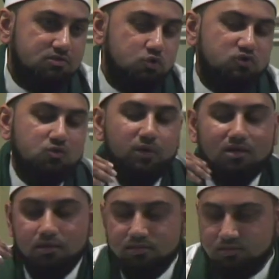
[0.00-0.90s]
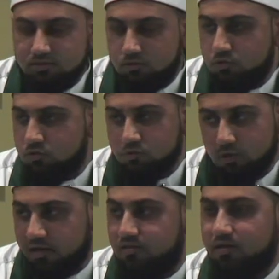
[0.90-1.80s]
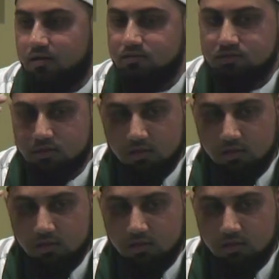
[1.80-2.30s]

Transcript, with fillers: due to weakness, due to anything else,